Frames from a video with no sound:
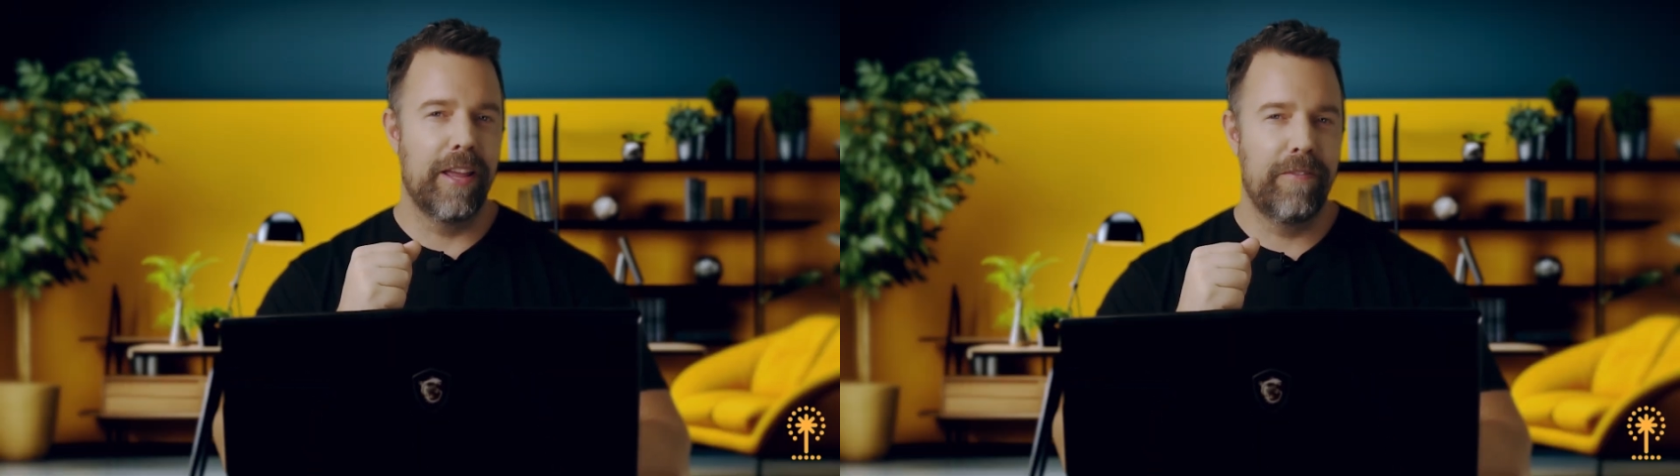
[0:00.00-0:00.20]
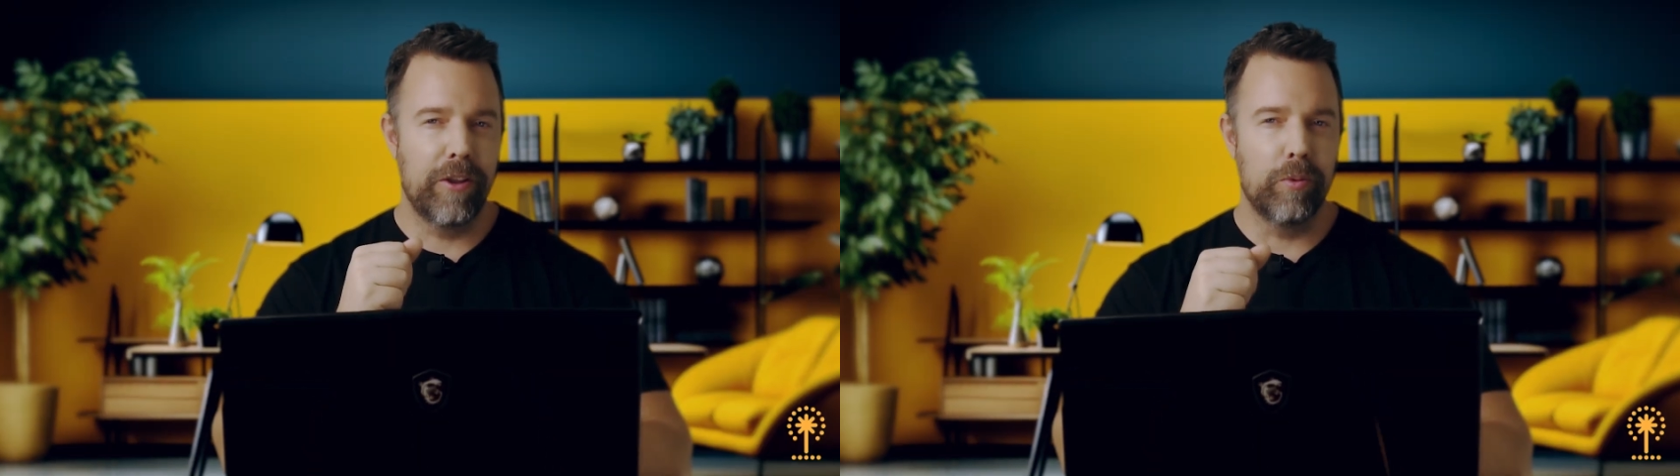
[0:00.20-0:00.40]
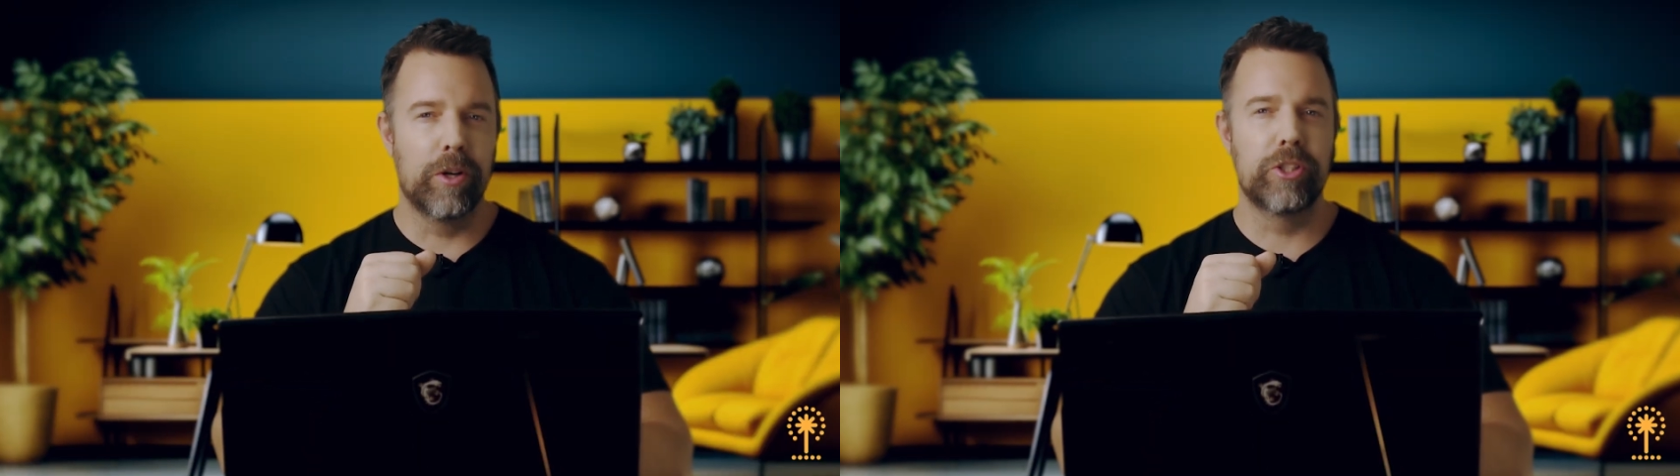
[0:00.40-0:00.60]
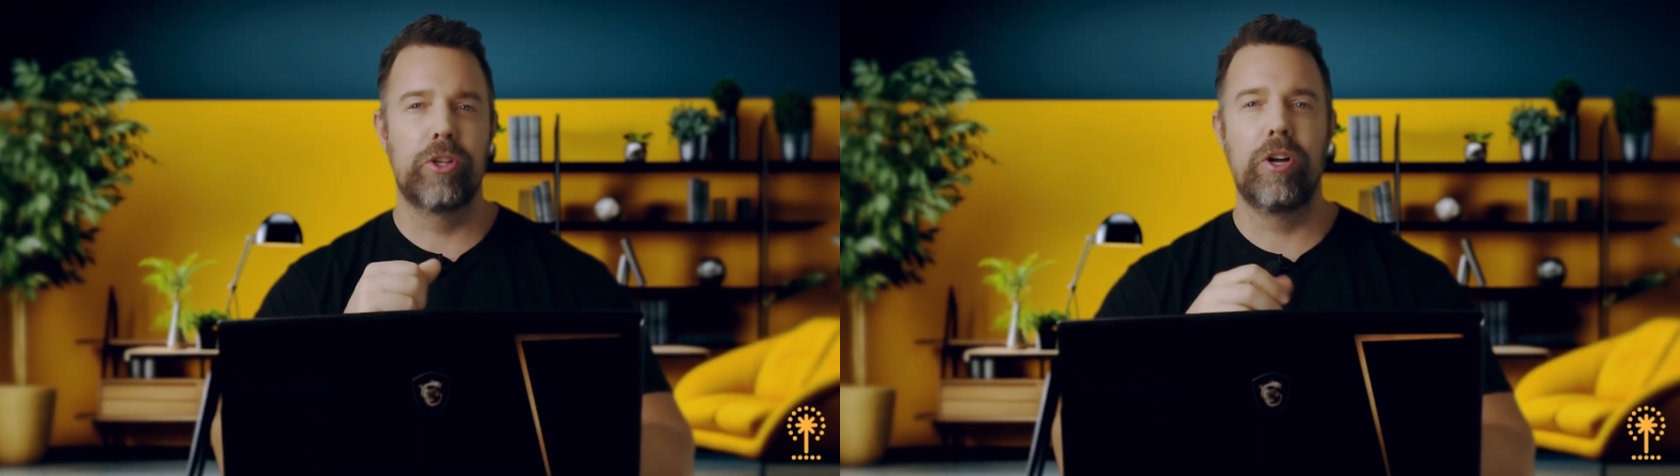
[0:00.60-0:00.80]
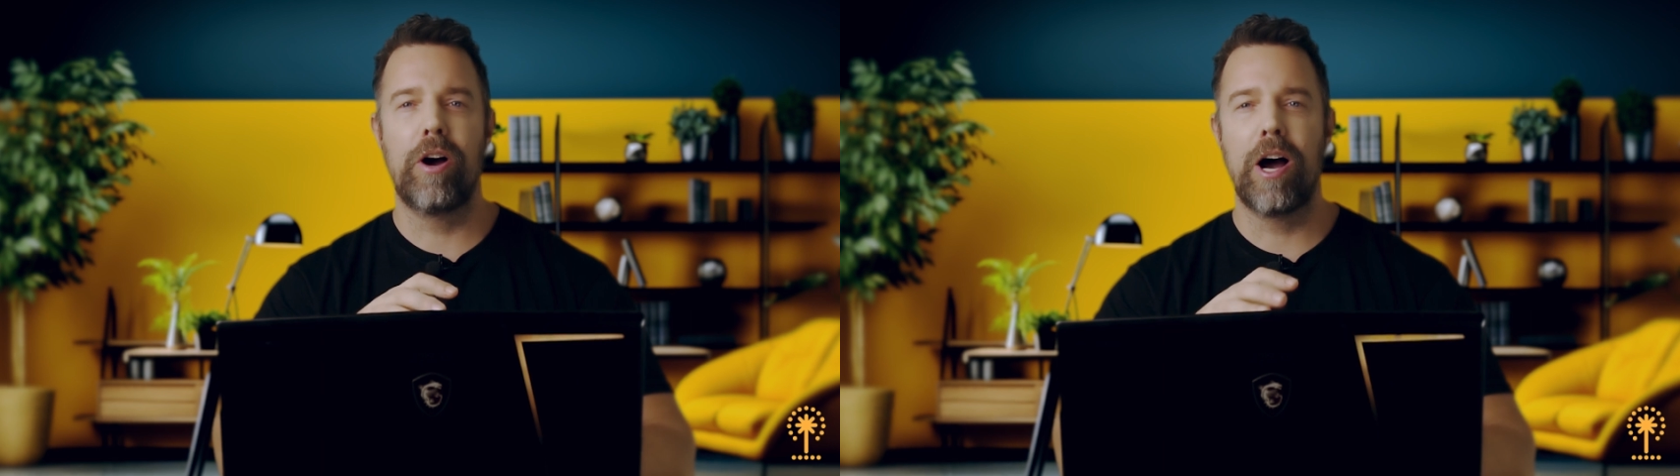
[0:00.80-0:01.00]
If you want
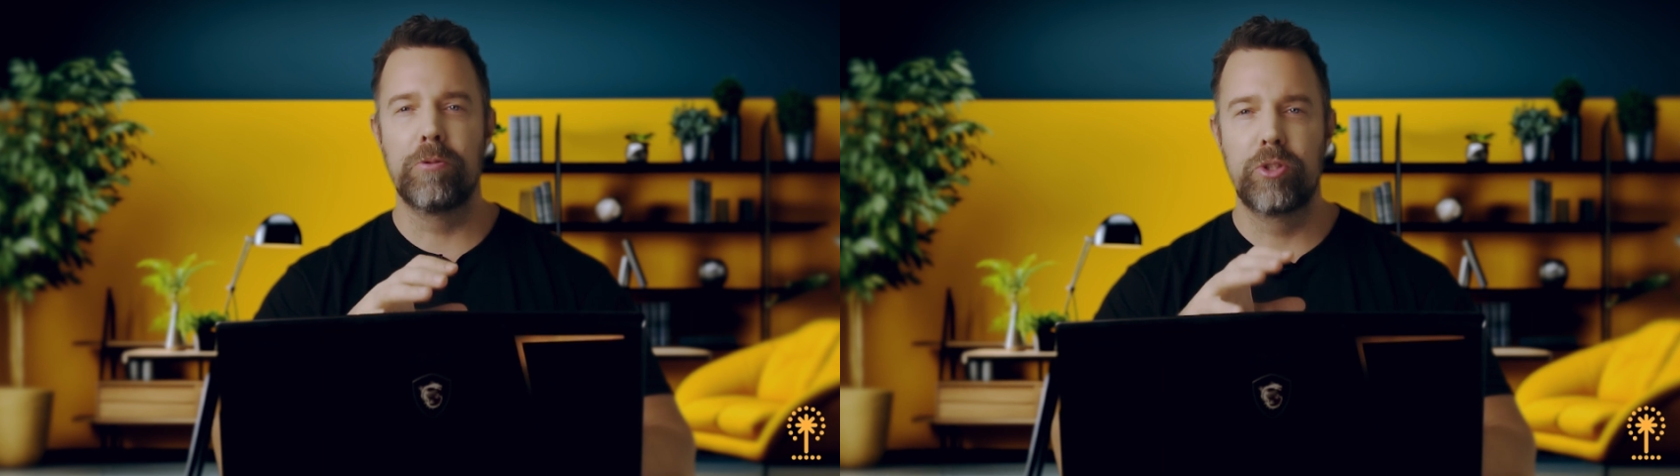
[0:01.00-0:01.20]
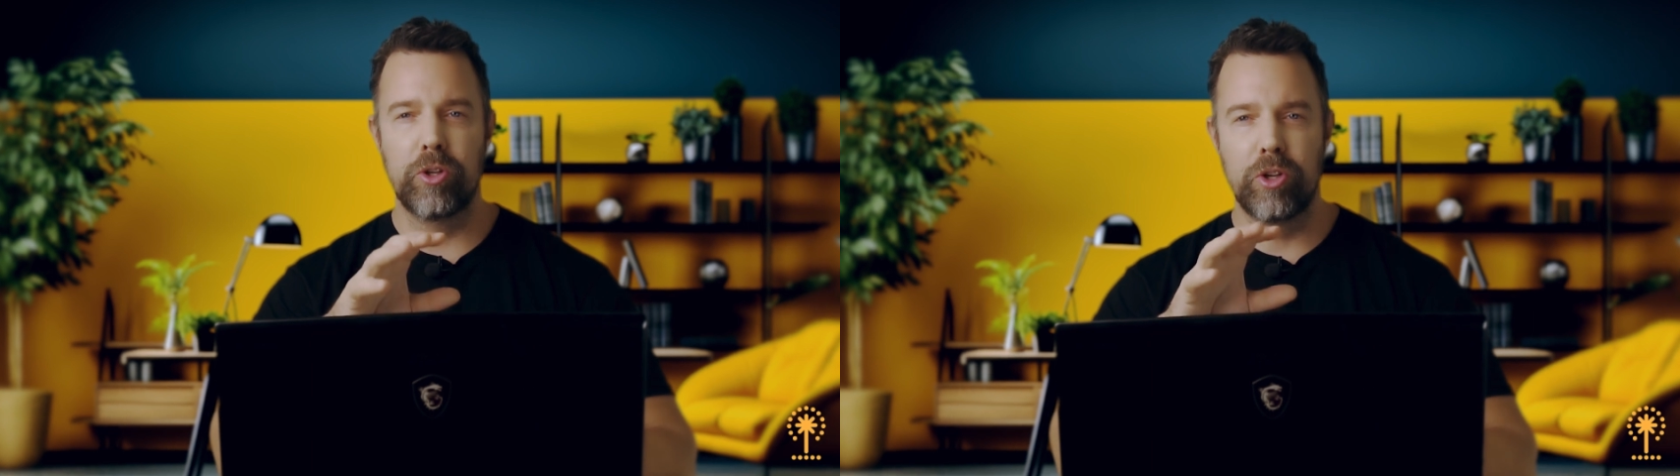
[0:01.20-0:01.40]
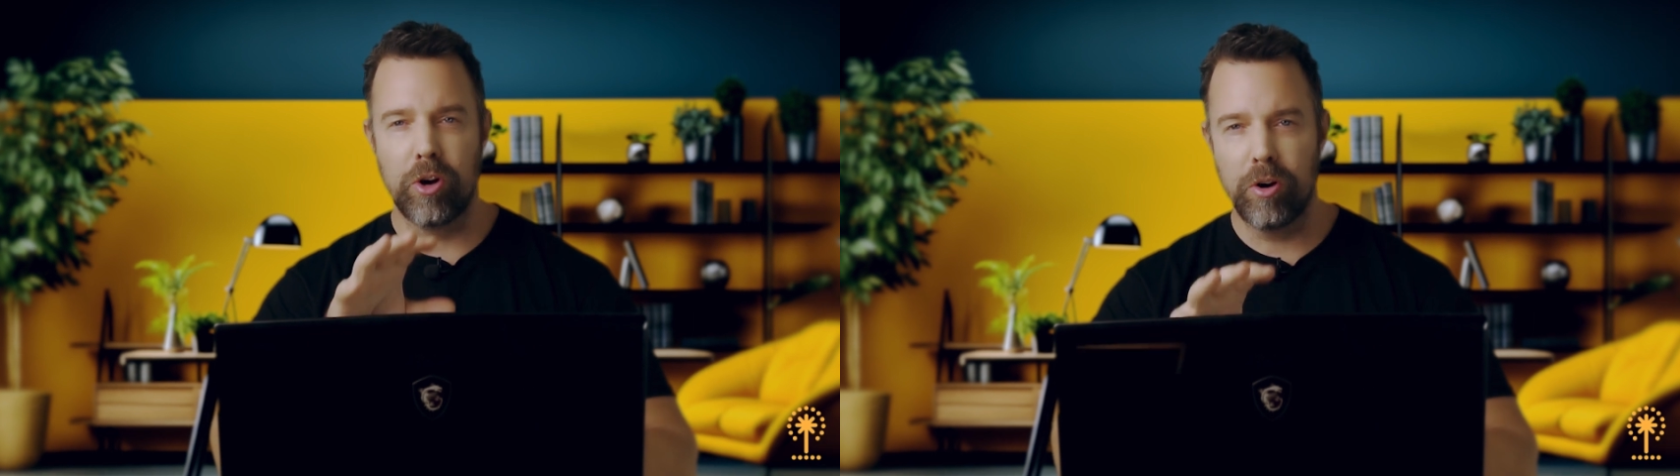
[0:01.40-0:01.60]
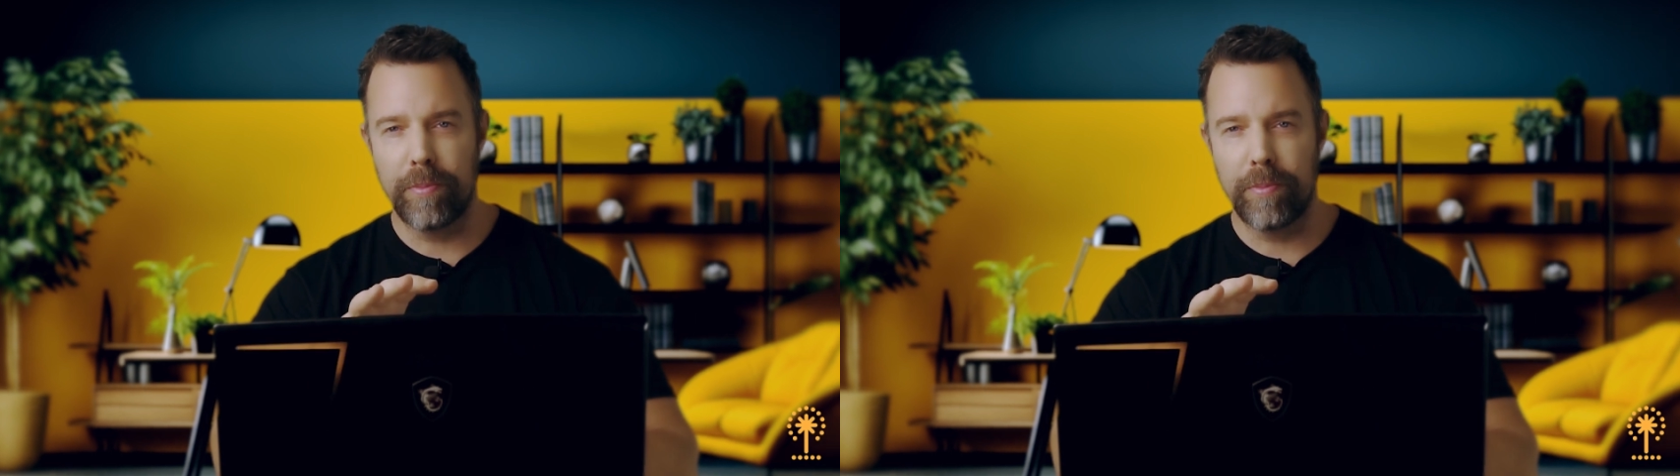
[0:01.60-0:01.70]
to know how to go